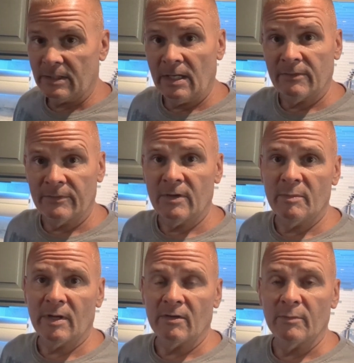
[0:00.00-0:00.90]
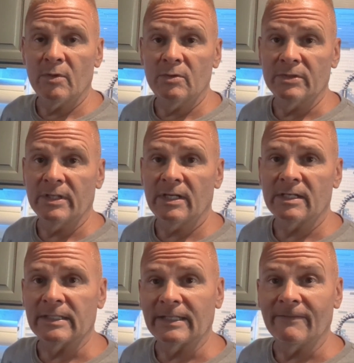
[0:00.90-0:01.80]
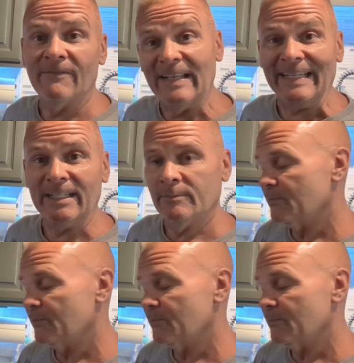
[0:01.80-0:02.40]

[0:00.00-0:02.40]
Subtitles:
got a fair amount of booze in it because I could feel it.